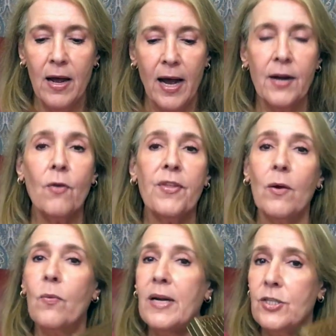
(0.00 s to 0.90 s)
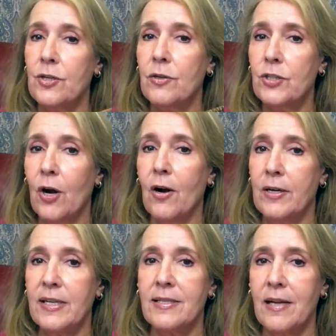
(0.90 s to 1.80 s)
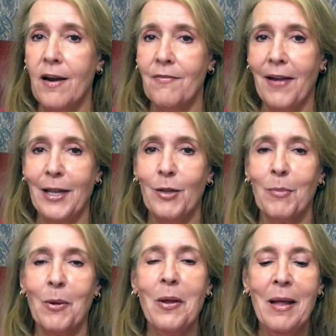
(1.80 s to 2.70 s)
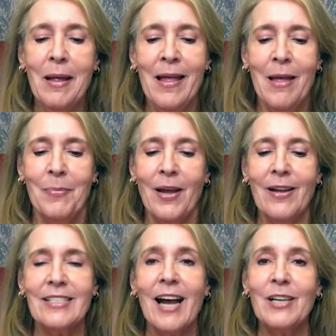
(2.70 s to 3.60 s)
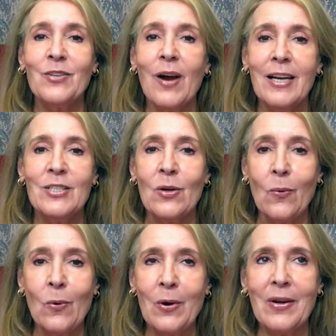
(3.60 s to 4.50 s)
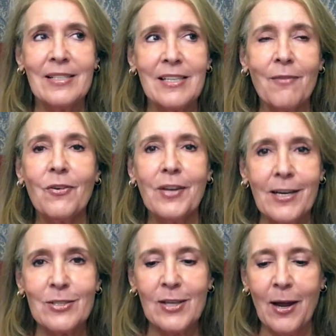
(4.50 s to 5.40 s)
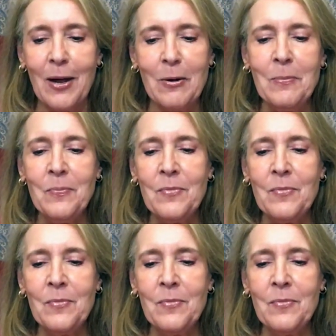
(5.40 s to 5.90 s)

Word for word: I know the original Tarte is not available because I tried to order it several years ago.